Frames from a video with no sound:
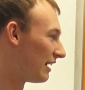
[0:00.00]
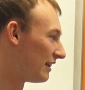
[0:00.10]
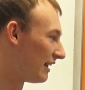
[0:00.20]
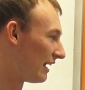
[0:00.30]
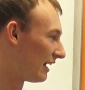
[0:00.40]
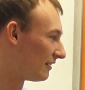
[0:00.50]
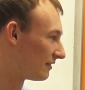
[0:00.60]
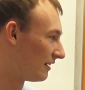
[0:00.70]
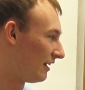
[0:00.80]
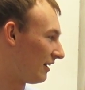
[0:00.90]
and then
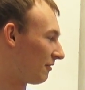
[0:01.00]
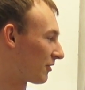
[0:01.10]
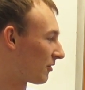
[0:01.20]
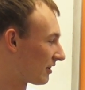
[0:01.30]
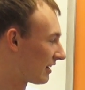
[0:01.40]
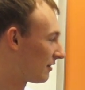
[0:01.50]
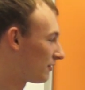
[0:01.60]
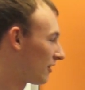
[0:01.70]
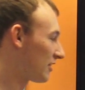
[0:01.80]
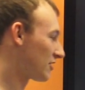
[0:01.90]
recorded how
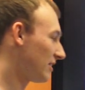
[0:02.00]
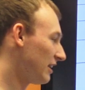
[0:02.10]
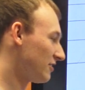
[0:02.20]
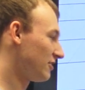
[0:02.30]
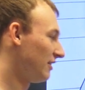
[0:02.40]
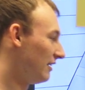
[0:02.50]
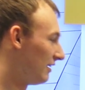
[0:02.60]
far it stretched.